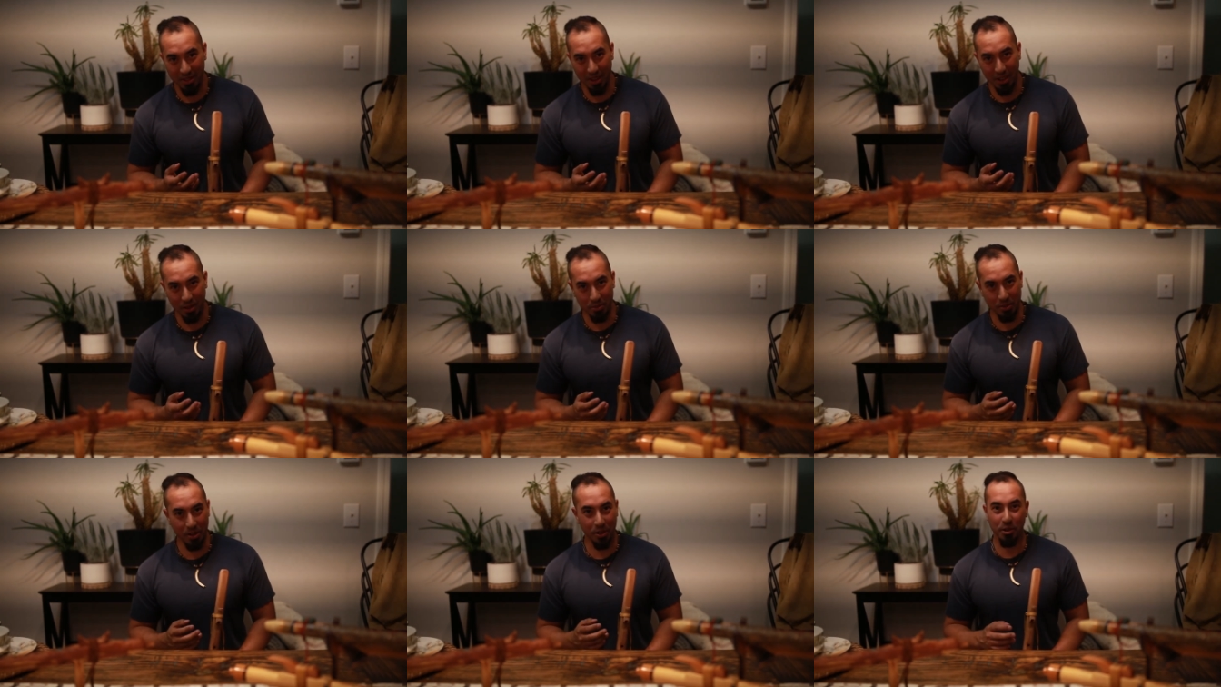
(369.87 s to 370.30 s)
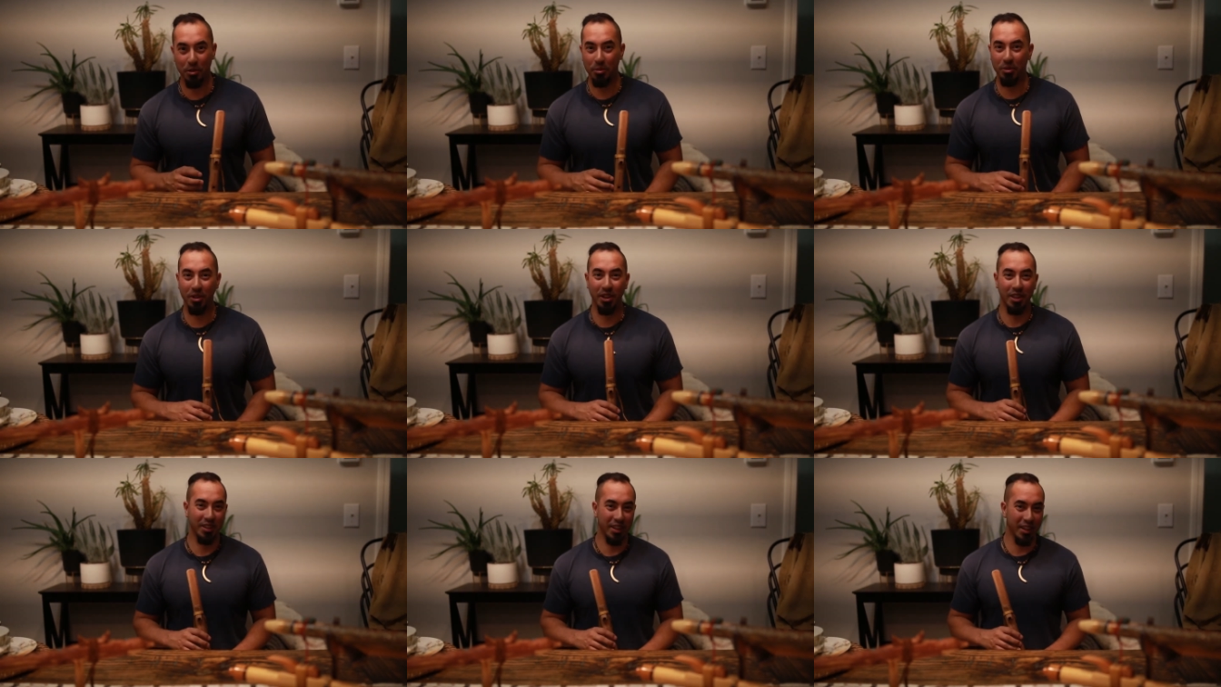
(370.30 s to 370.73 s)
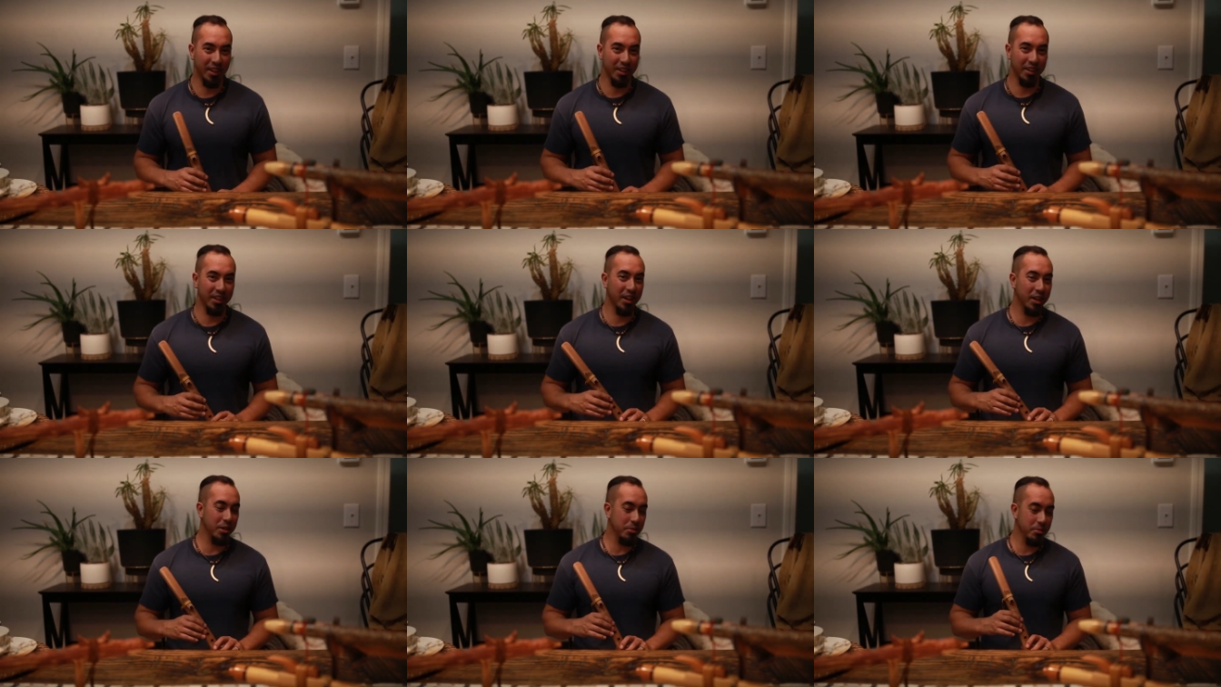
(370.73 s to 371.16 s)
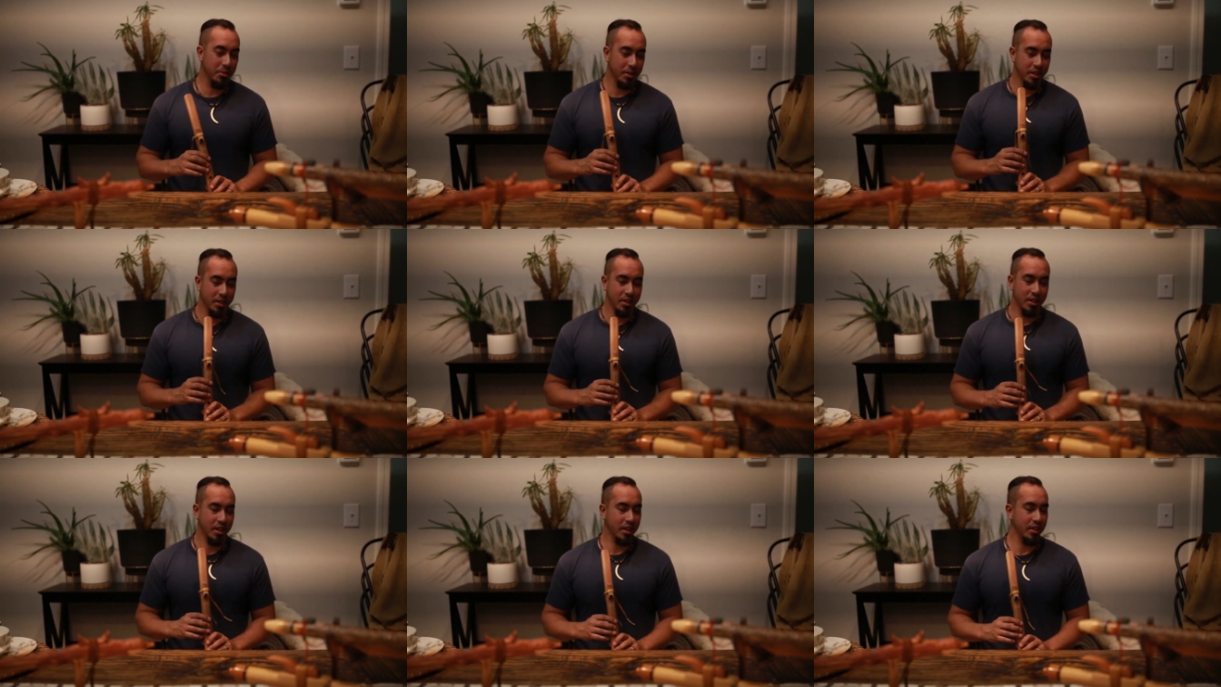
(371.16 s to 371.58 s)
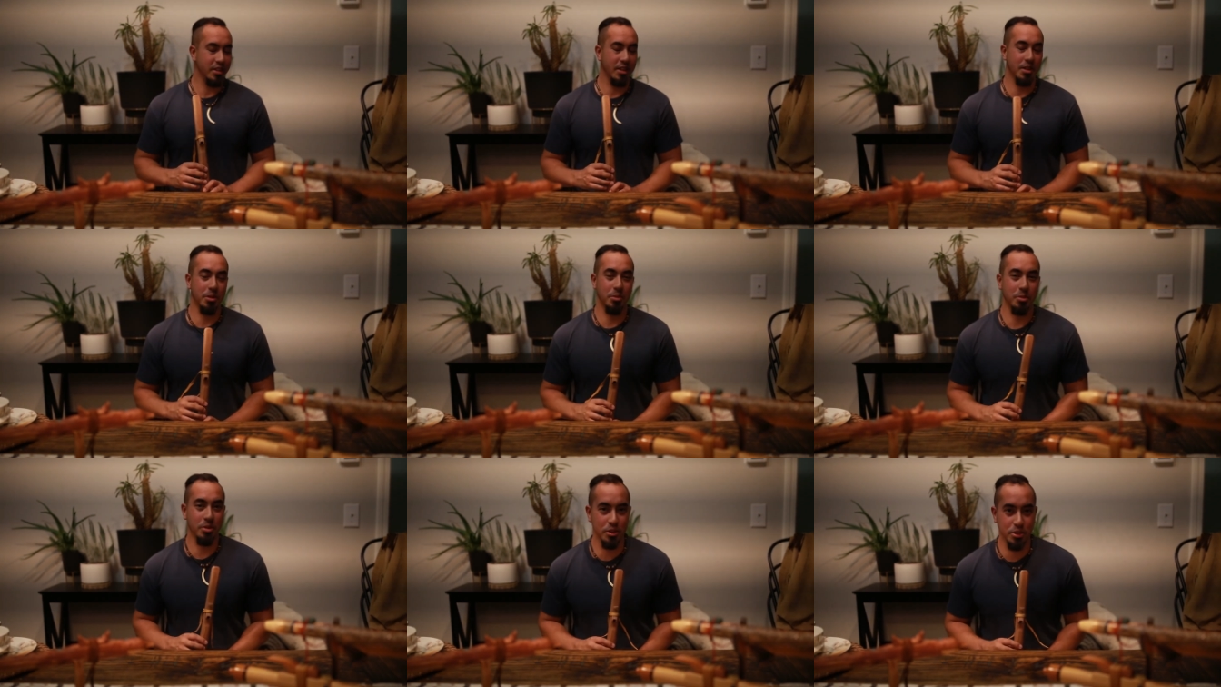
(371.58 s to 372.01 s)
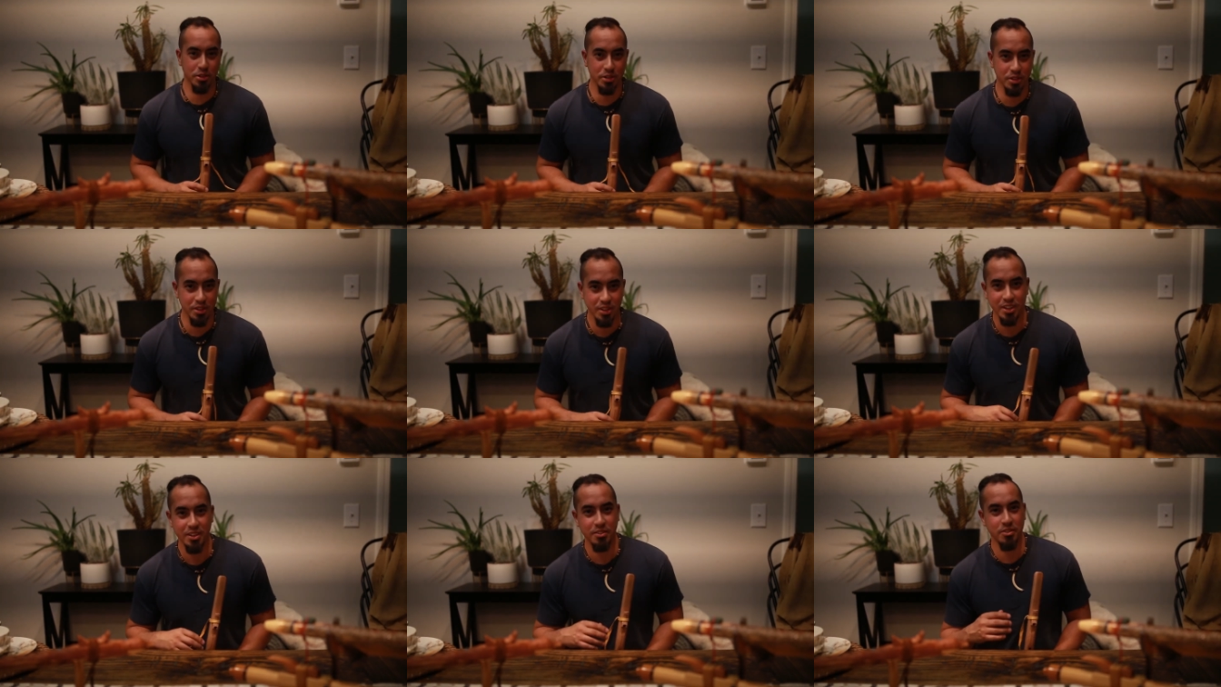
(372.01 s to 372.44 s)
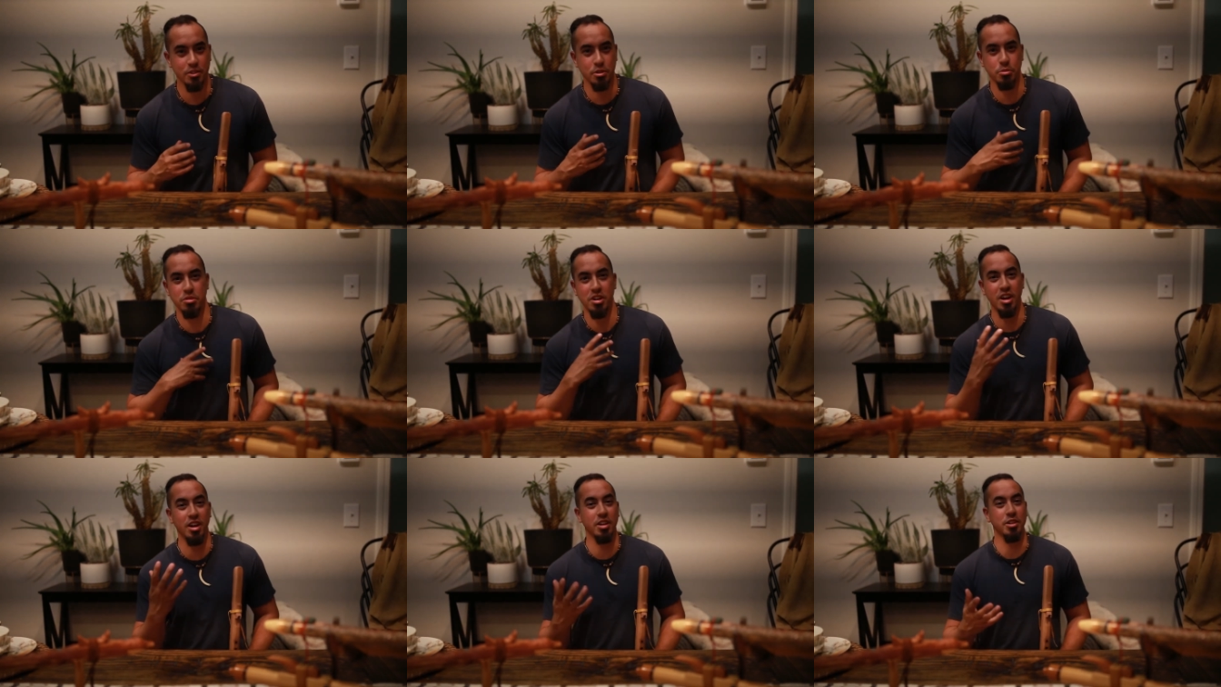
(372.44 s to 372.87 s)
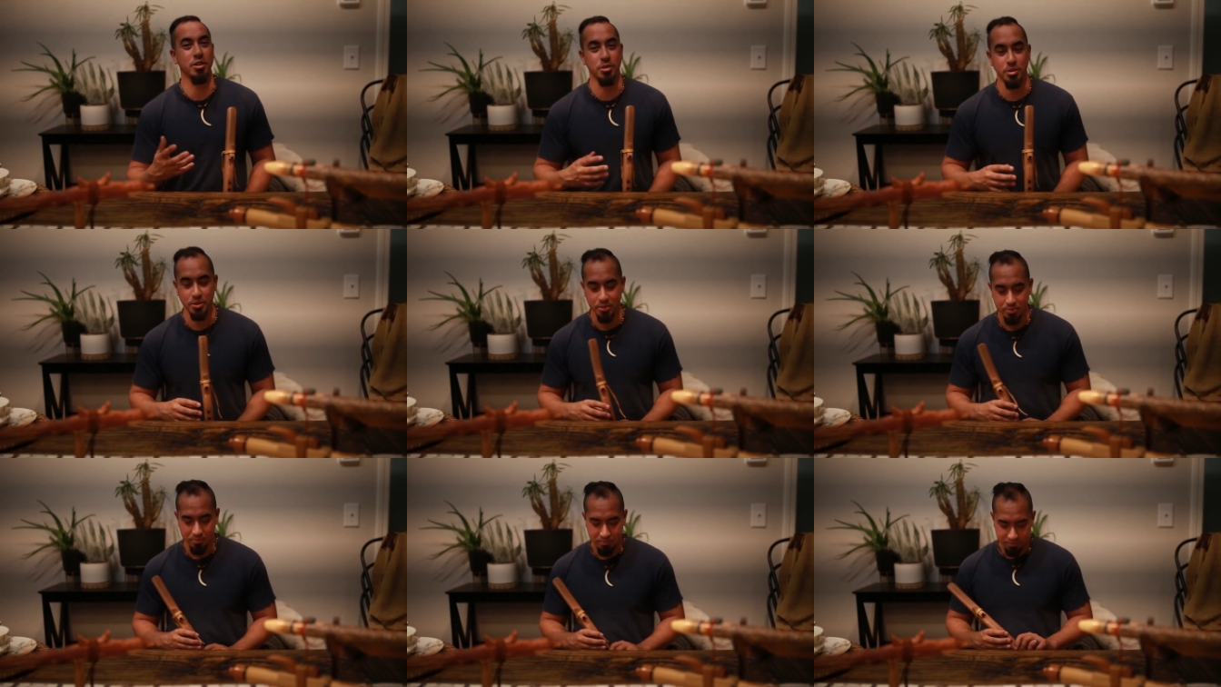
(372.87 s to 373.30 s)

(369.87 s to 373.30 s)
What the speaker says: I'm terrible at that word, vibrato.